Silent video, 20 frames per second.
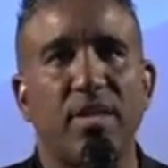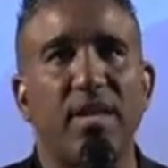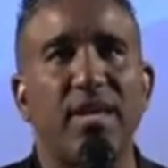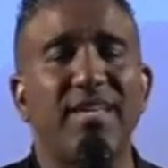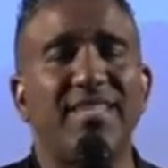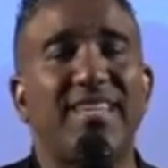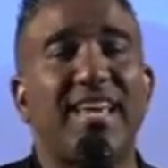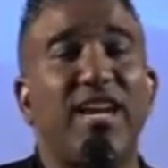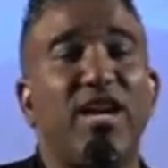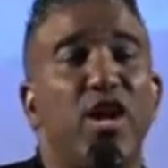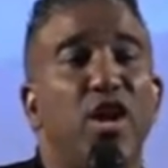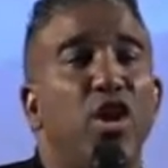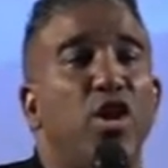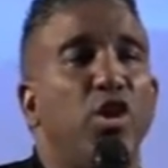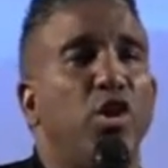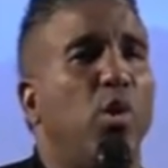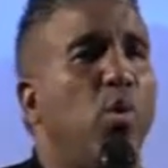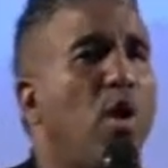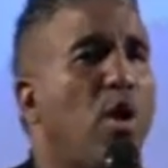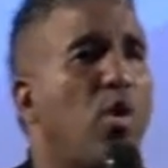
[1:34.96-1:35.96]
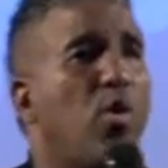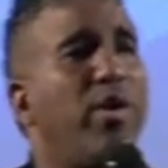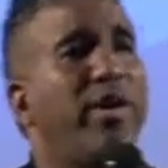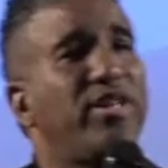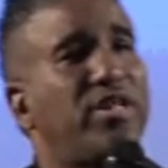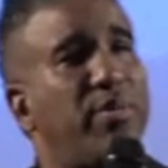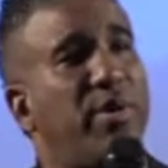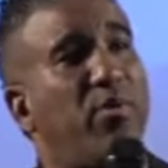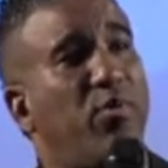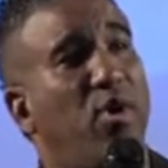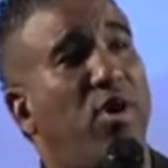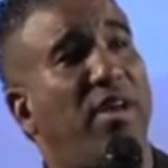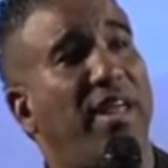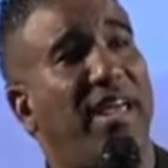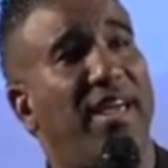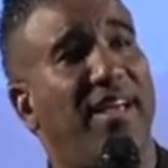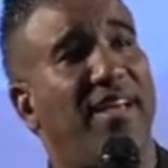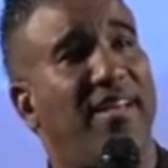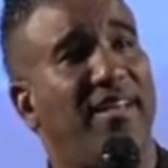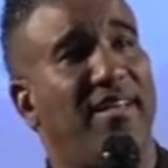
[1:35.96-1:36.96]
he said, you are going to be
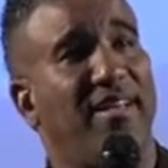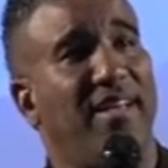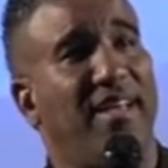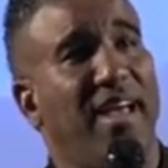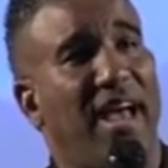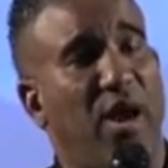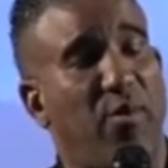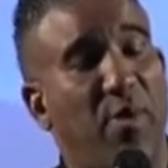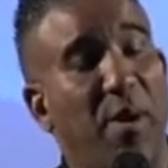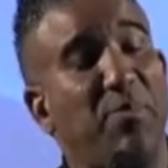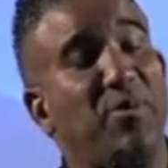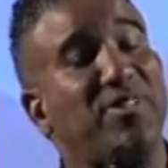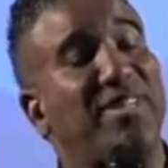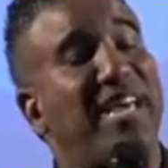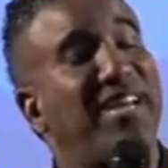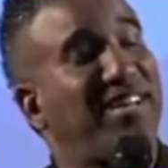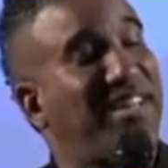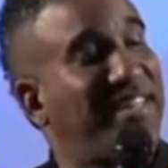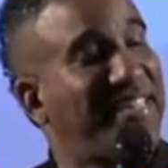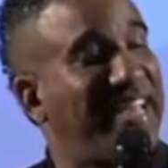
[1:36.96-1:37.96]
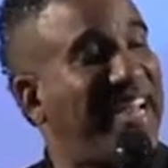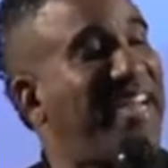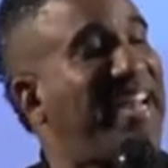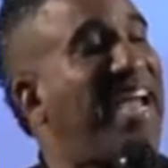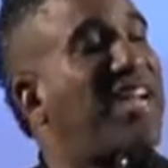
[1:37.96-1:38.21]
running and representing St.